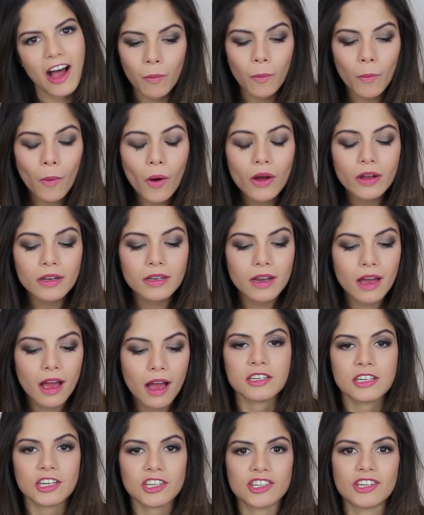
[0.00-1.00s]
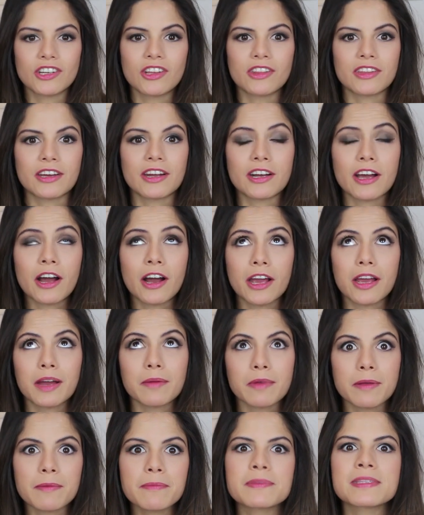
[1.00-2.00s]
one conditioner that I
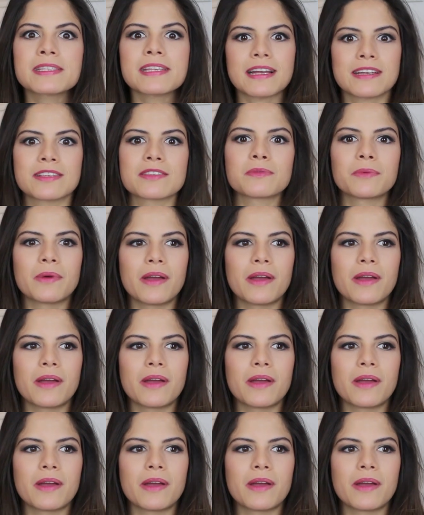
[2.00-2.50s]
am obsessed